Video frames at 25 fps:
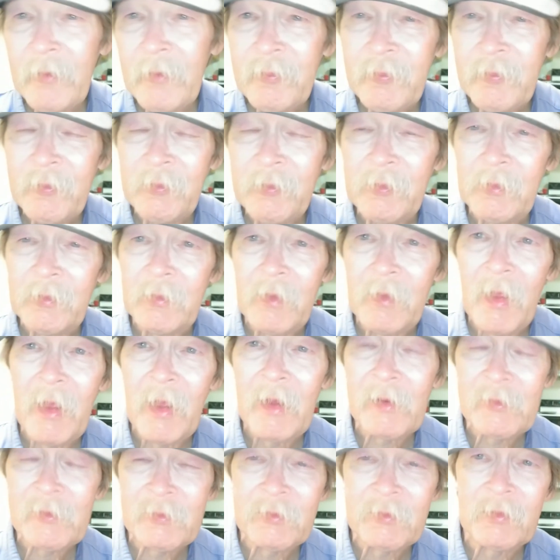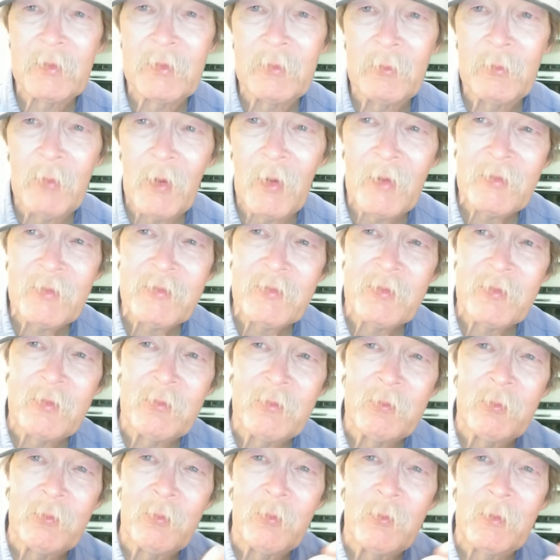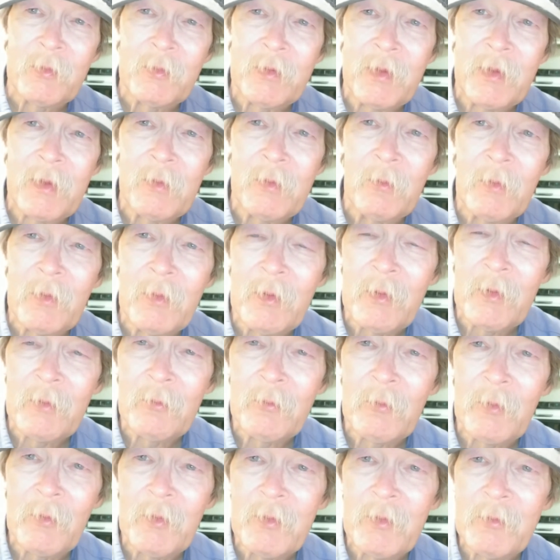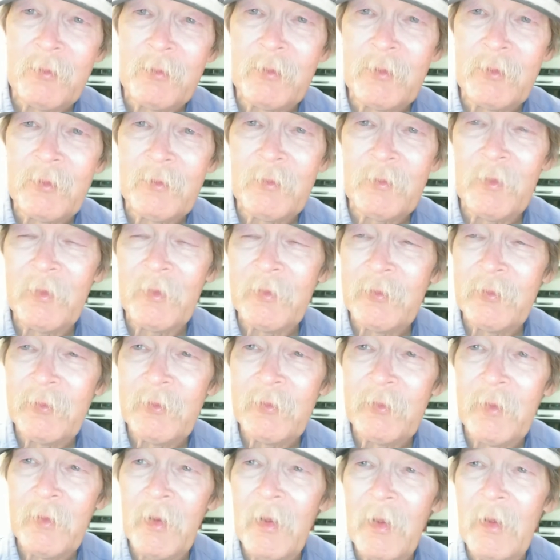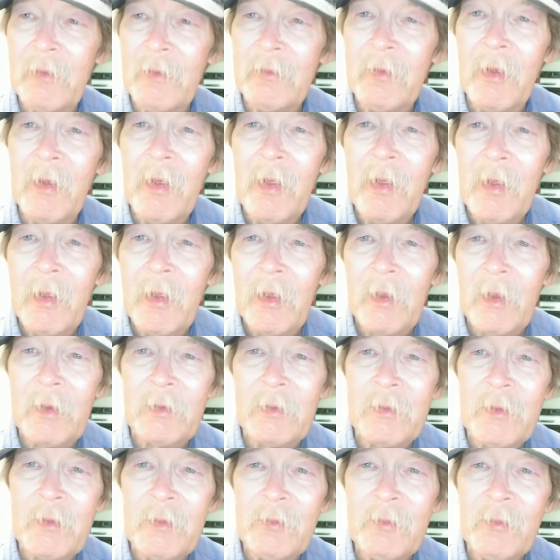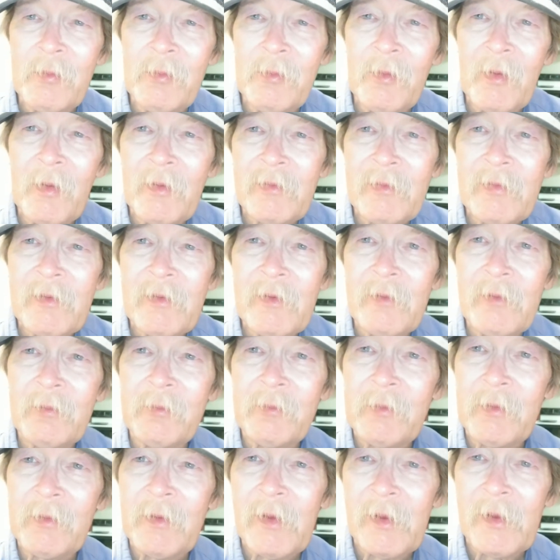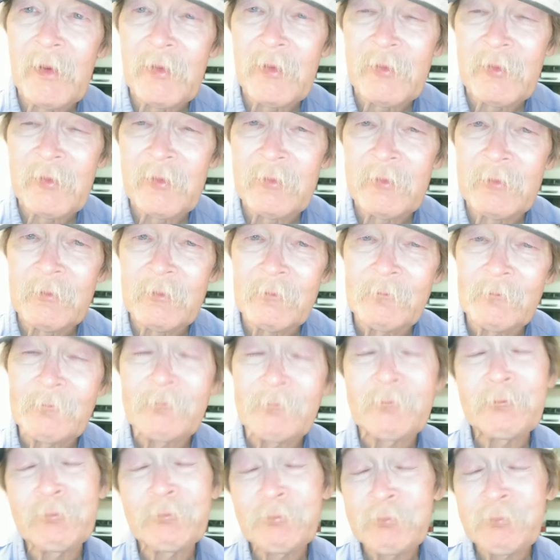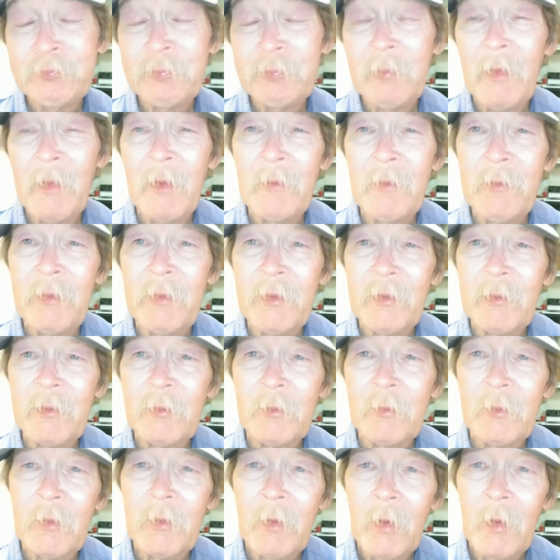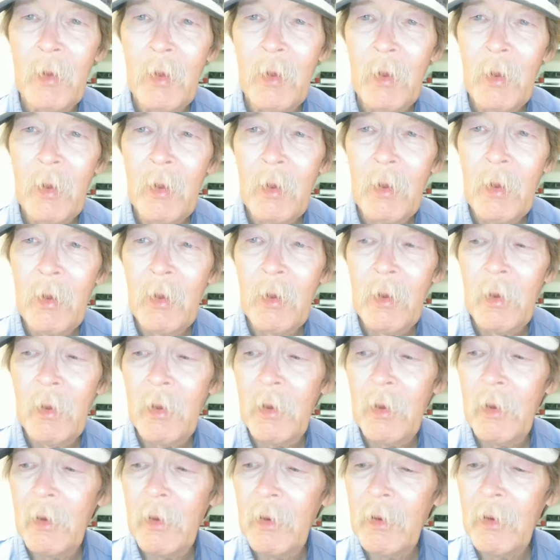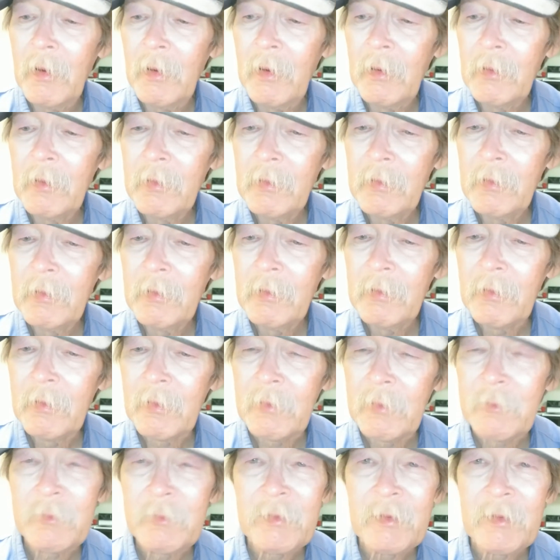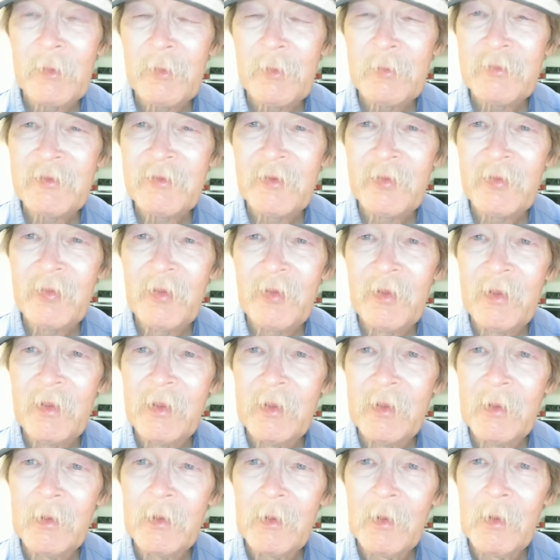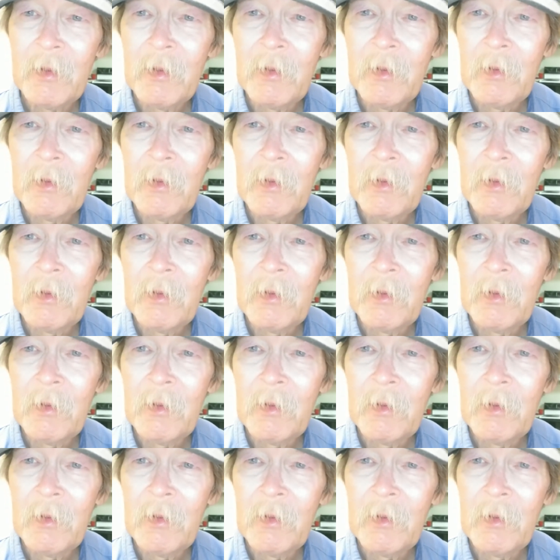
if you can actually watch the 4K one on whatever device you have and you have a fast enough connection, that'd be cool. Uh, let me know what you think.